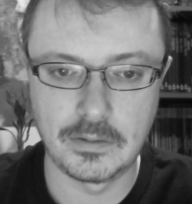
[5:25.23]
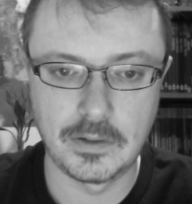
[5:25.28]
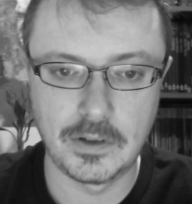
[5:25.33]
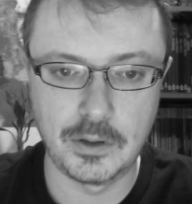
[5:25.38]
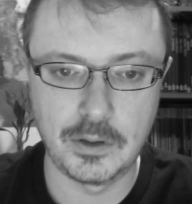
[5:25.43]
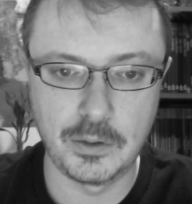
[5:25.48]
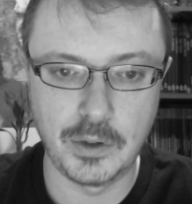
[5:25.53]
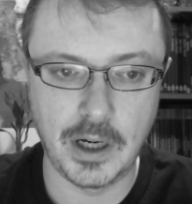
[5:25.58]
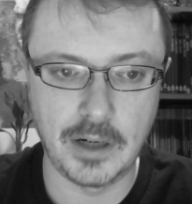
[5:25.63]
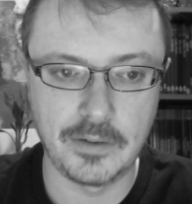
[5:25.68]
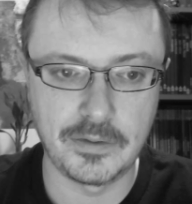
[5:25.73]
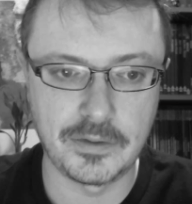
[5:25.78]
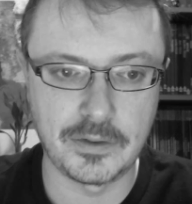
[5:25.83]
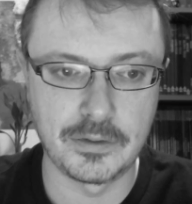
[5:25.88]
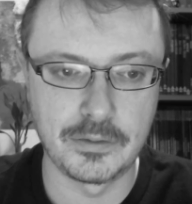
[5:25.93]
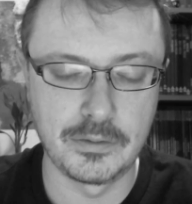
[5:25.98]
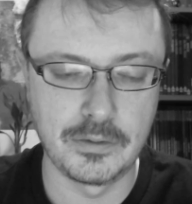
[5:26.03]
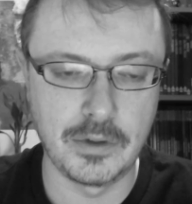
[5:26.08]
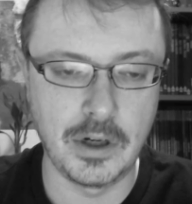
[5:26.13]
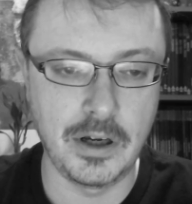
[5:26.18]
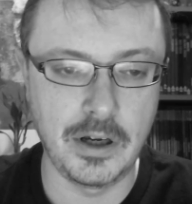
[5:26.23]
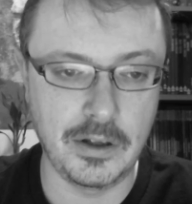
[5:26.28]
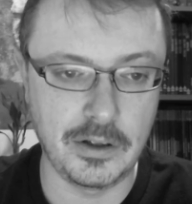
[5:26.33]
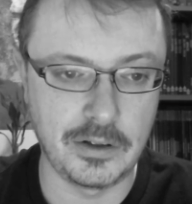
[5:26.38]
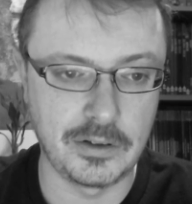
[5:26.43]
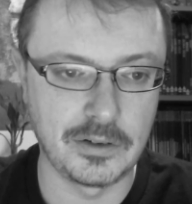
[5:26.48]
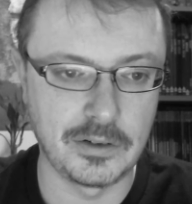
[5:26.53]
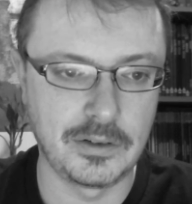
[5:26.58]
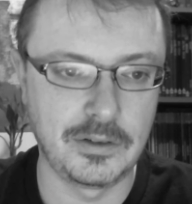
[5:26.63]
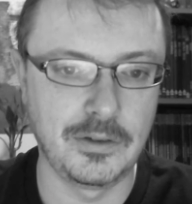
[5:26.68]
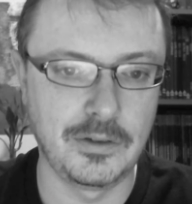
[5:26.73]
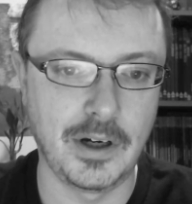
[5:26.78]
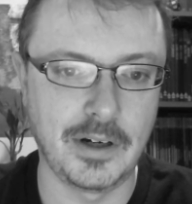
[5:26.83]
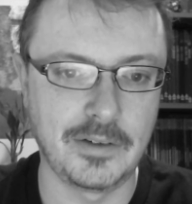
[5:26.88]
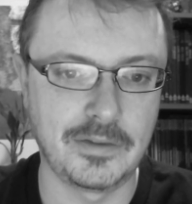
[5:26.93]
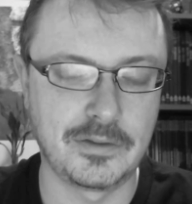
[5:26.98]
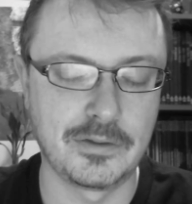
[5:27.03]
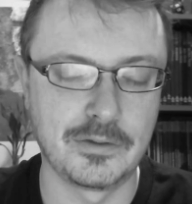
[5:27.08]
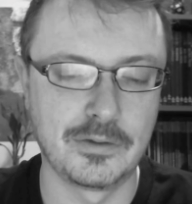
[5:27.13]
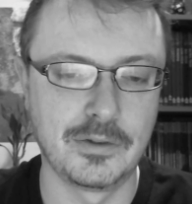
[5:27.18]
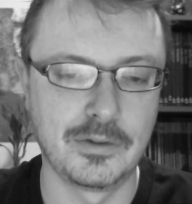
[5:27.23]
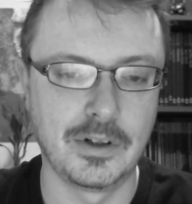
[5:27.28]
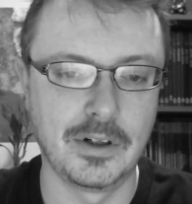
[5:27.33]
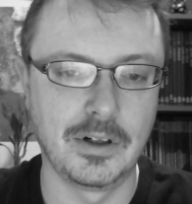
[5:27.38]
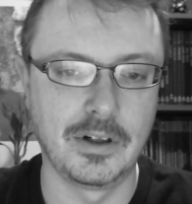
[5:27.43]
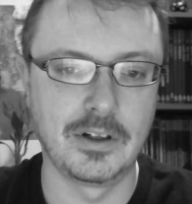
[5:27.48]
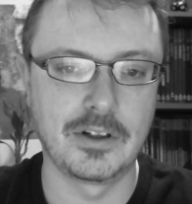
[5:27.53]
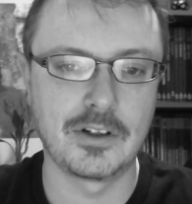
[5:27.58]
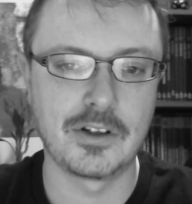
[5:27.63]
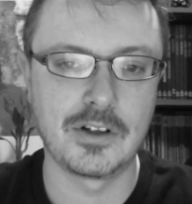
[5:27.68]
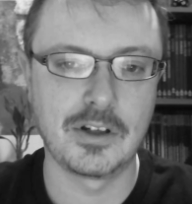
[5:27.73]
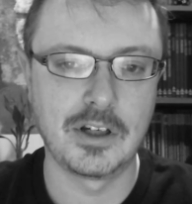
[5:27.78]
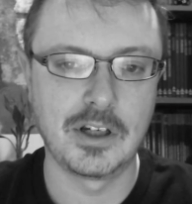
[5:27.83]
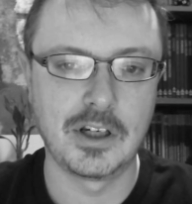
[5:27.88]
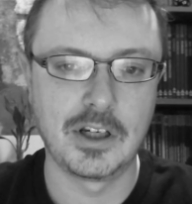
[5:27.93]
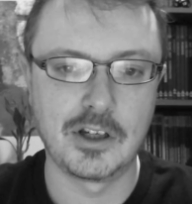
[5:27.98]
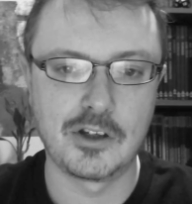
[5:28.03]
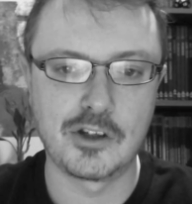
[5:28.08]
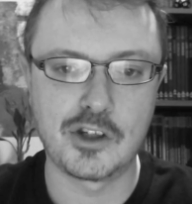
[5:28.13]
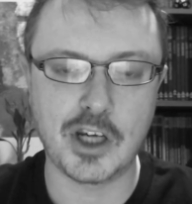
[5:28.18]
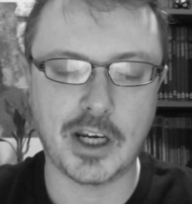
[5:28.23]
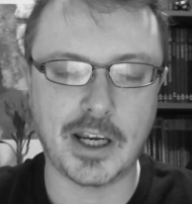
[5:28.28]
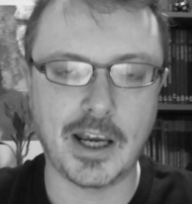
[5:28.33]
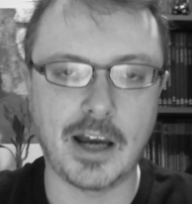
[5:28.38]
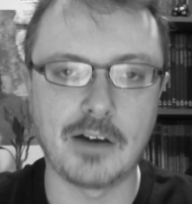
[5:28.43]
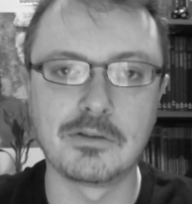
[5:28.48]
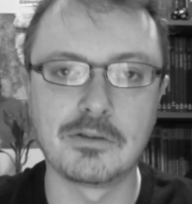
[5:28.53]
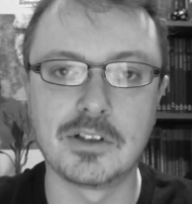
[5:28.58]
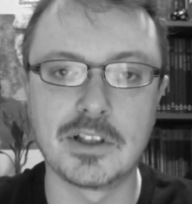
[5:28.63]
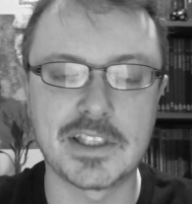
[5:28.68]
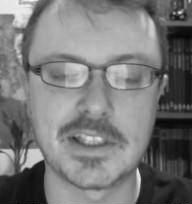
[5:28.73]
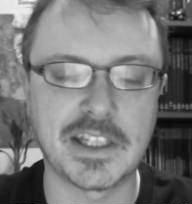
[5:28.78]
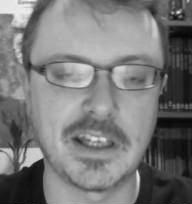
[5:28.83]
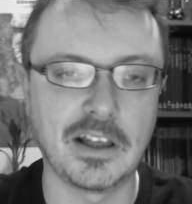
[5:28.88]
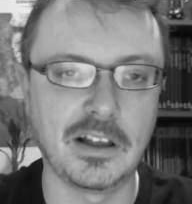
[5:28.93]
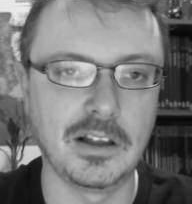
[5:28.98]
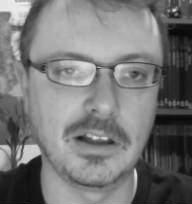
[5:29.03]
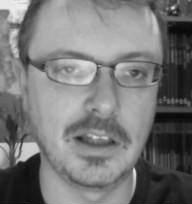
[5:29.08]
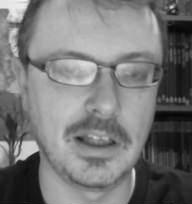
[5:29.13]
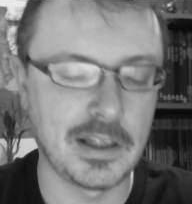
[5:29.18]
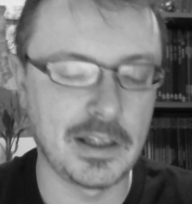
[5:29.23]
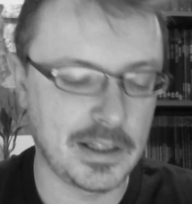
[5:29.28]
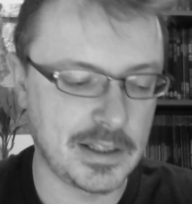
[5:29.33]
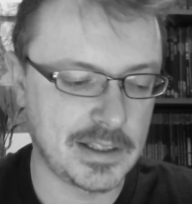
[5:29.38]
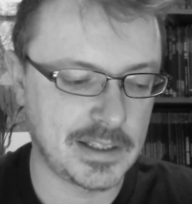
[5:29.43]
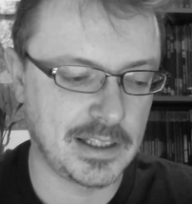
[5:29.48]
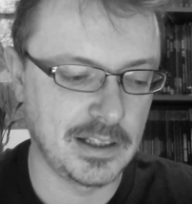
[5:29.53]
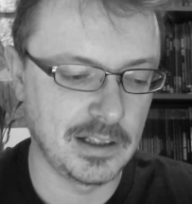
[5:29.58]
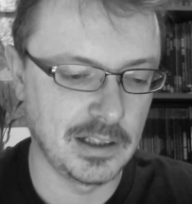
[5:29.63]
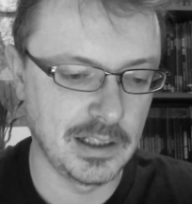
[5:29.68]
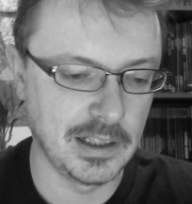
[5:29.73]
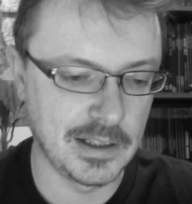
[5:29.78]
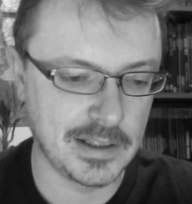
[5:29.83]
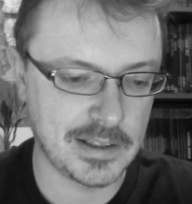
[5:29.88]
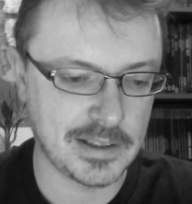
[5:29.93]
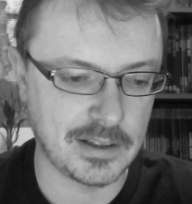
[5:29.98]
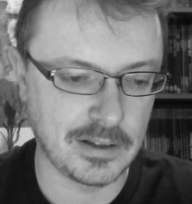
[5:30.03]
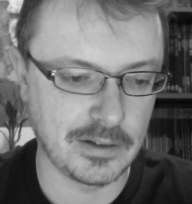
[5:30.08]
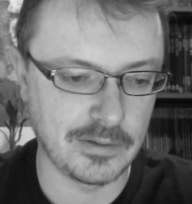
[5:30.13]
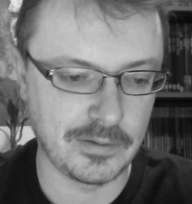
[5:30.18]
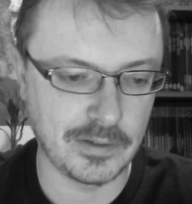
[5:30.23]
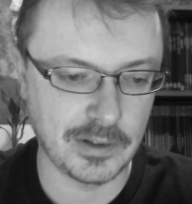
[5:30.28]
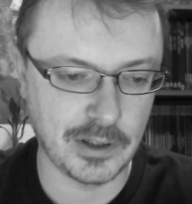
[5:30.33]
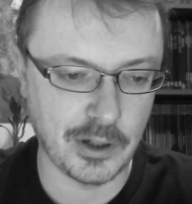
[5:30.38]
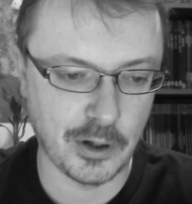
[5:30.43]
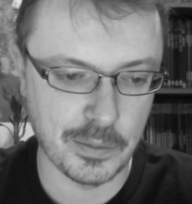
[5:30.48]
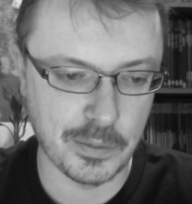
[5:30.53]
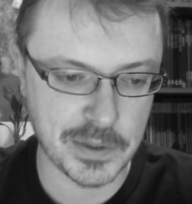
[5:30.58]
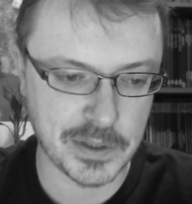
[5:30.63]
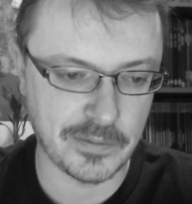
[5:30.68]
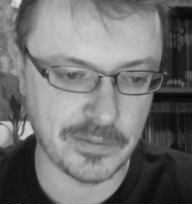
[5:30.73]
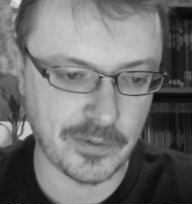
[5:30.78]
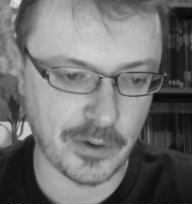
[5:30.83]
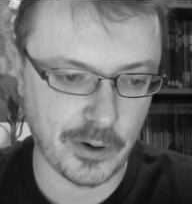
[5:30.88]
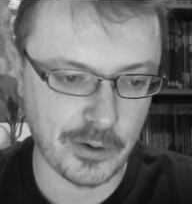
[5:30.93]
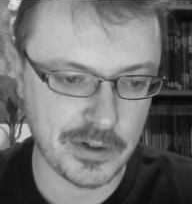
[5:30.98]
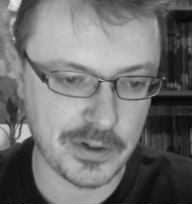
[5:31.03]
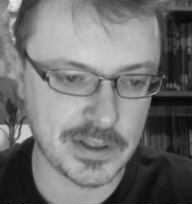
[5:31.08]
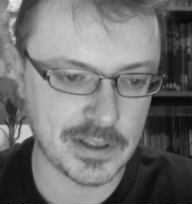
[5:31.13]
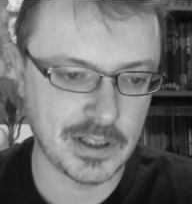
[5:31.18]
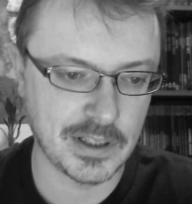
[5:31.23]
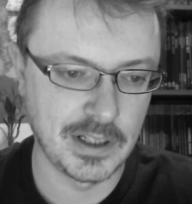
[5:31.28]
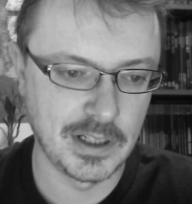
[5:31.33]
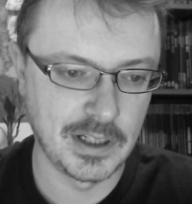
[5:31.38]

You have to you have to check out the skill list of GURPS first,